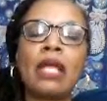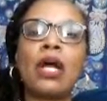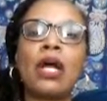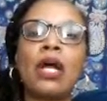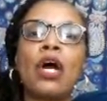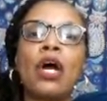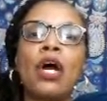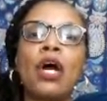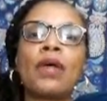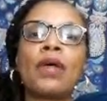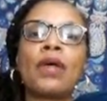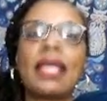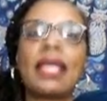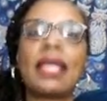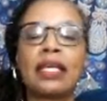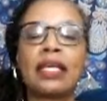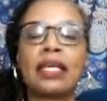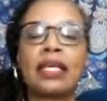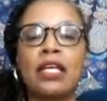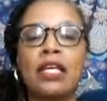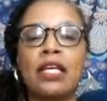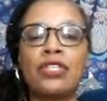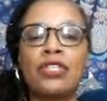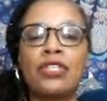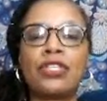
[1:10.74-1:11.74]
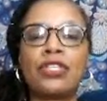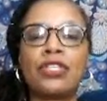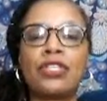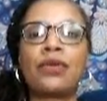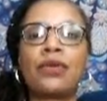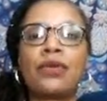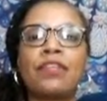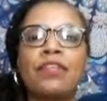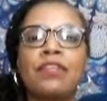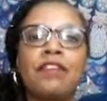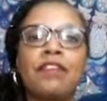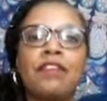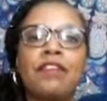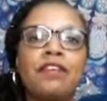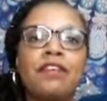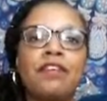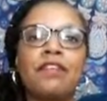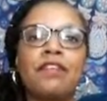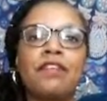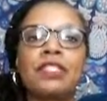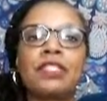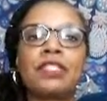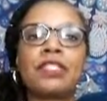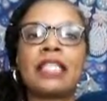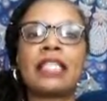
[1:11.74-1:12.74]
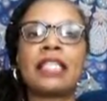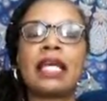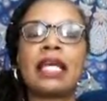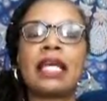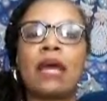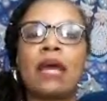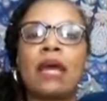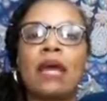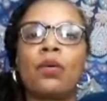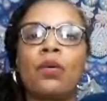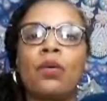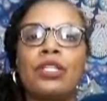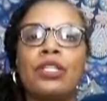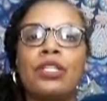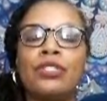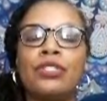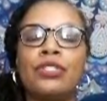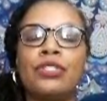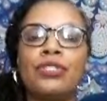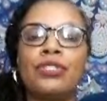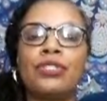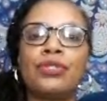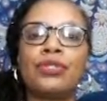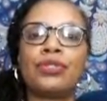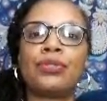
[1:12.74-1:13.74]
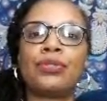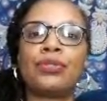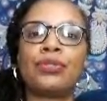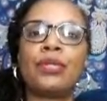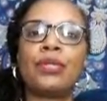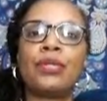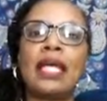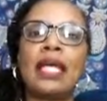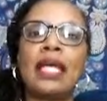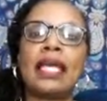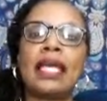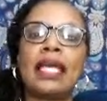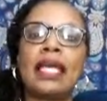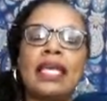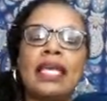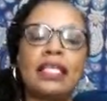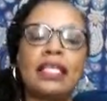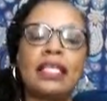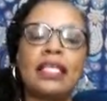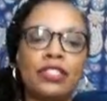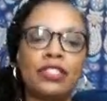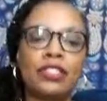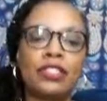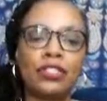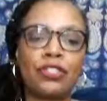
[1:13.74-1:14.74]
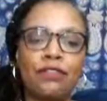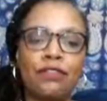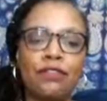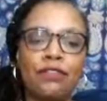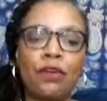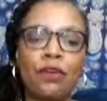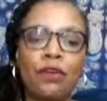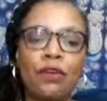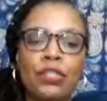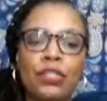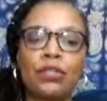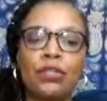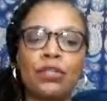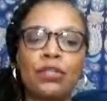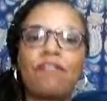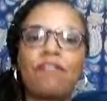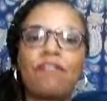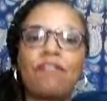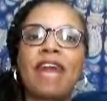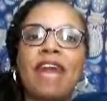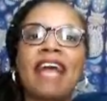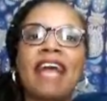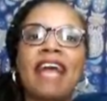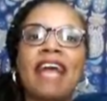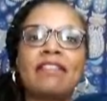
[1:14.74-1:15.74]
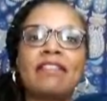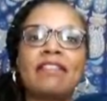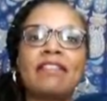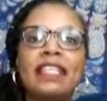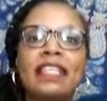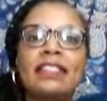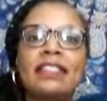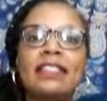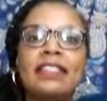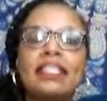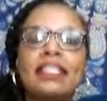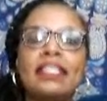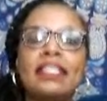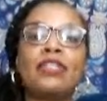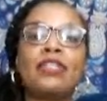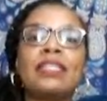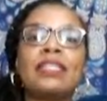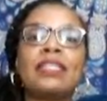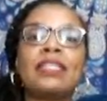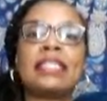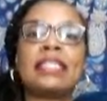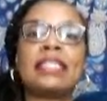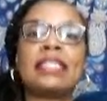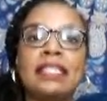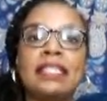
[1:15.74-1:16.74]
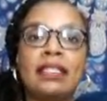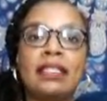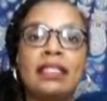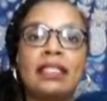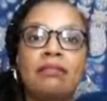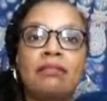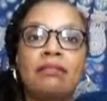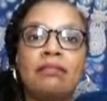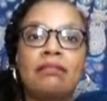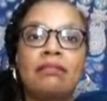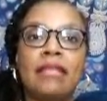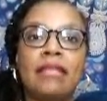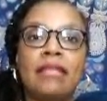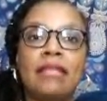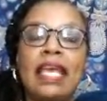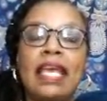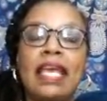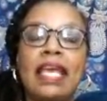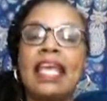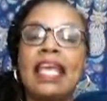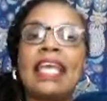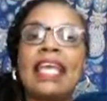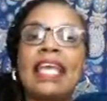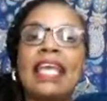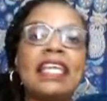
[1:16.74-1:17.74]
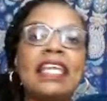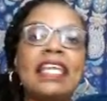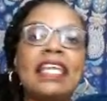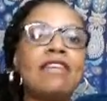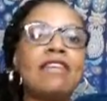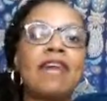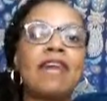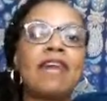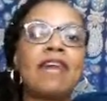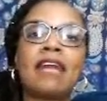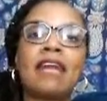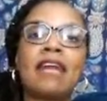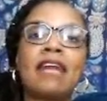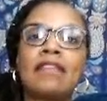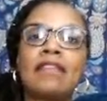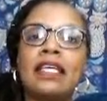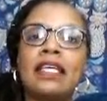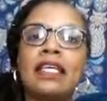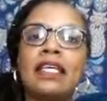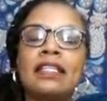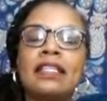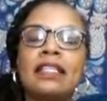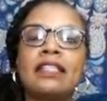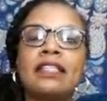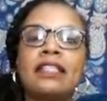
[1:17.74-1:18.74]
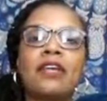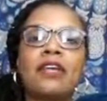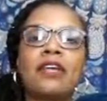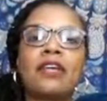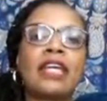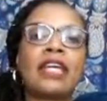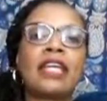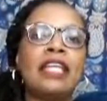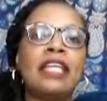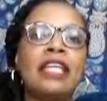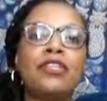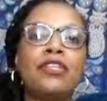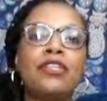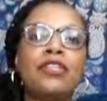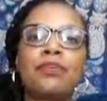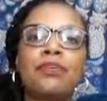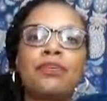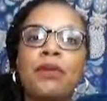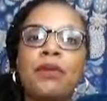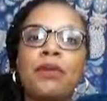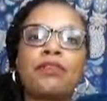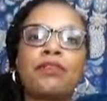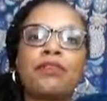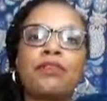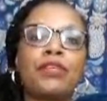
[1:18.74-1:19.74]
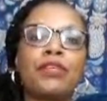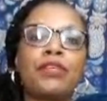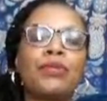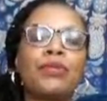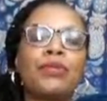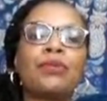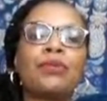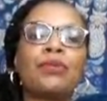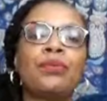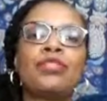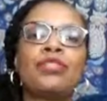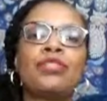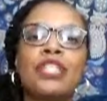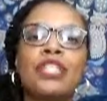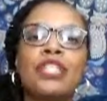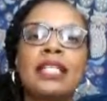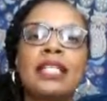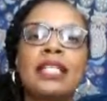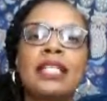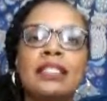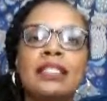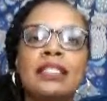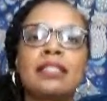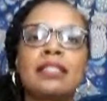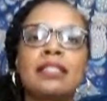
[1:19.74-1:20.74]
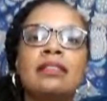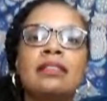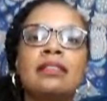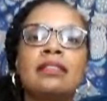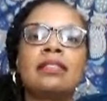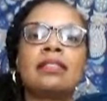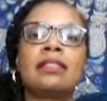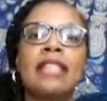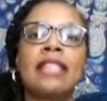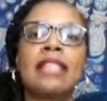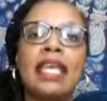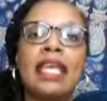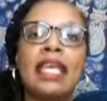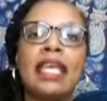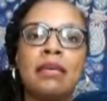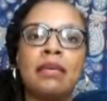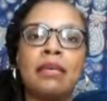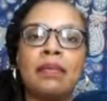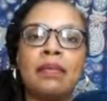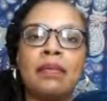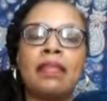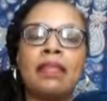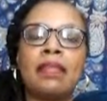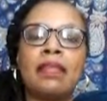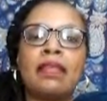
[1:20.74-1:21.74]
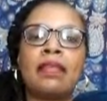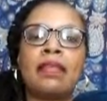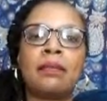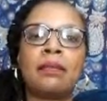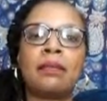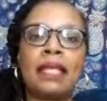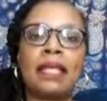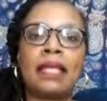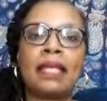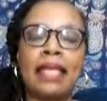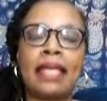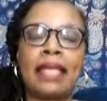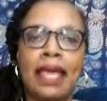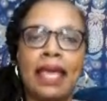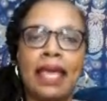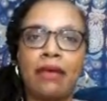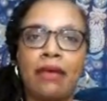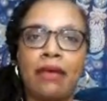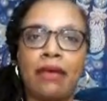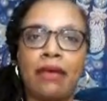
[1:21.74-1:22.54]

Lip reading: Okay, so the very first thing I want you to do is to focus on 5 things that you could see. Any 5 things that are in your purview, just name them now.